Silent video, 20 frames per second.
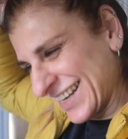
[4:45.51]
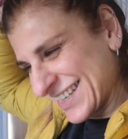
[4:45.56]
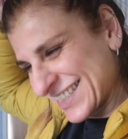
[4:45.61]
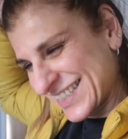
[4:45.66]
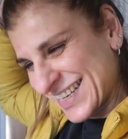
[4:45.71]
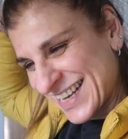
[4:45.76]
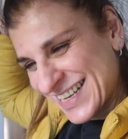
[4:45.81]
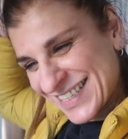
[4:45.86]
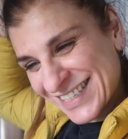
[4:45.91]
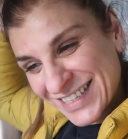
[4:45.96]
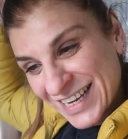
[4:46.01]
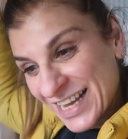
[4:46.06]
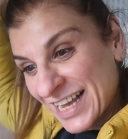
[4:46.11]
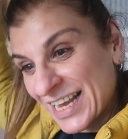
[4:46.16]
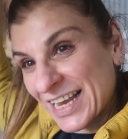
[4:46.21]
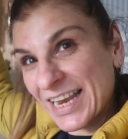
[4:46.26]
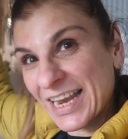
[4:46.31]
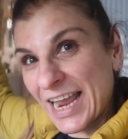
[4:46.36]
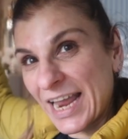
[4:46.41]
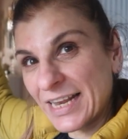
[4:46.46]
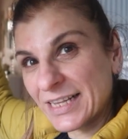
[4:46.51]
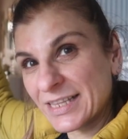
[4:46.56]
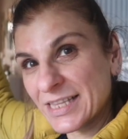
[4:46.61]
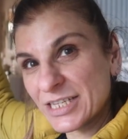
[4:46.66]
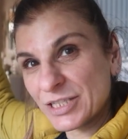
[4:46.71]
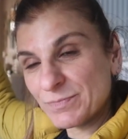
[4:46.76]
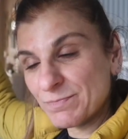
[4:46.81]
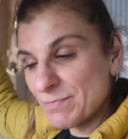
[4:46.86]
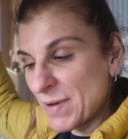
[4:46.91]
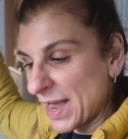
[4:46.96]
He says, get
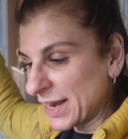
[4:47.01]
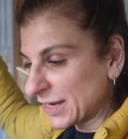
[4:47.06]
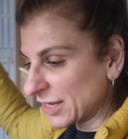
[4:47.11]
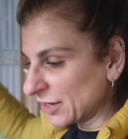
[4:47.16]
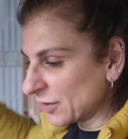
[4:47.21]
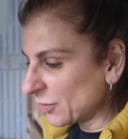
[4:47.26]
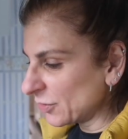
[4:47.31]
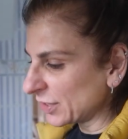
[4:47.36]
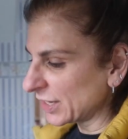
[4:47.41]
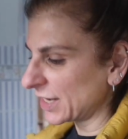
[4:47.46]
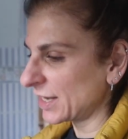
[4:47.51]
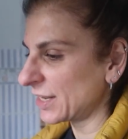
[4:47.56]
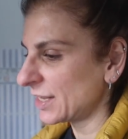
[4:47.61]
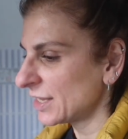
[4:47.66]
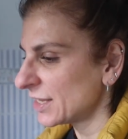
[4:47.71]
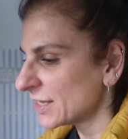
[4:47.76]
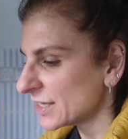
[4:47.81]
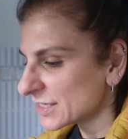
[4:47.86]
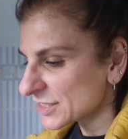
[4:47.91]
the macaroni.